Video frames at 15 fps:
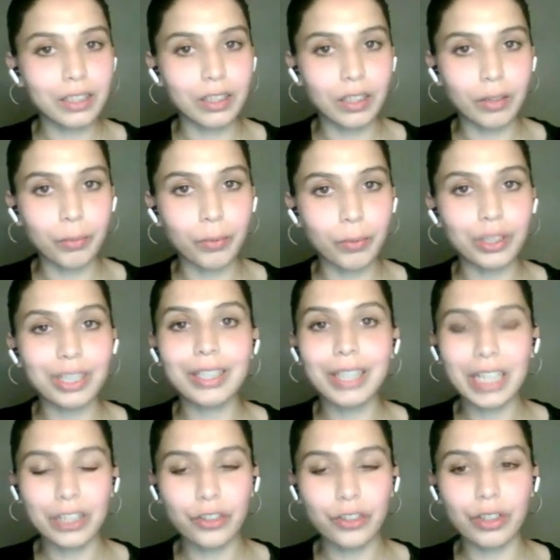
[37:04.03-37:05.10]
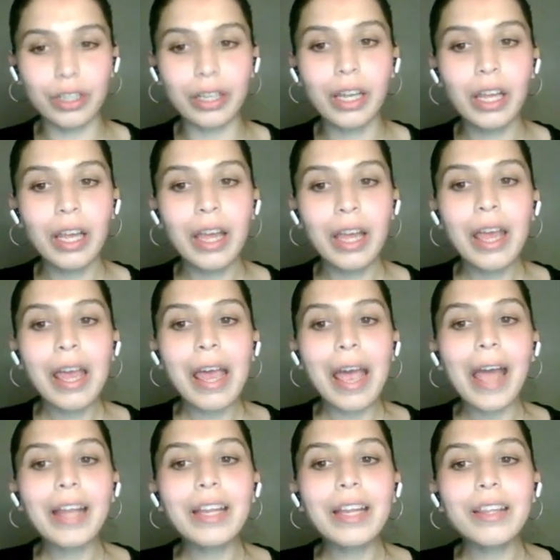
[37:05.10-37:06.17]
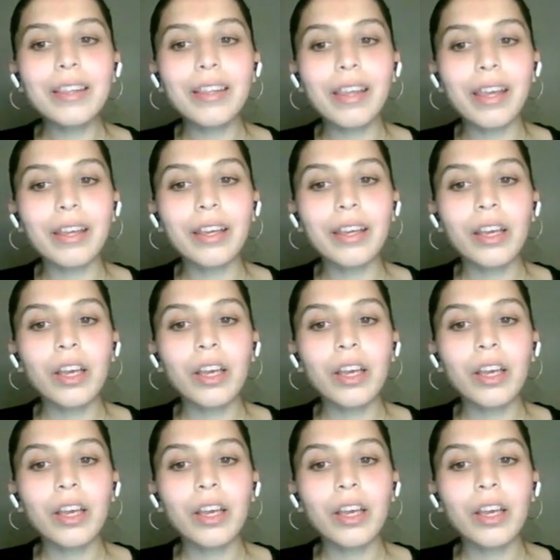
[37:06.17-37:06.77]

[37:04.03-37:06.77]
in her body naturally. Anything